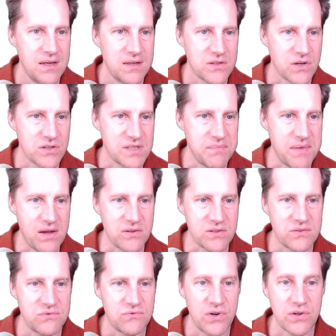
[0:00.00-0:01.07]
Talks
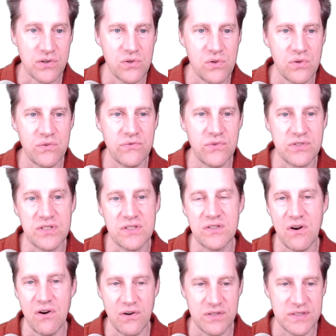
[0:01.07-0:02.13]
about vertical versus
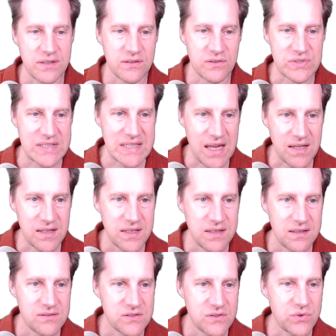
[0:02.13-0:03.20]
horizontal
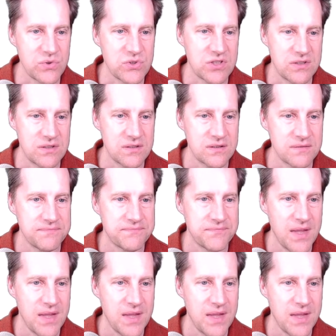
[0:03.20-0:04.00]
scaling solutions.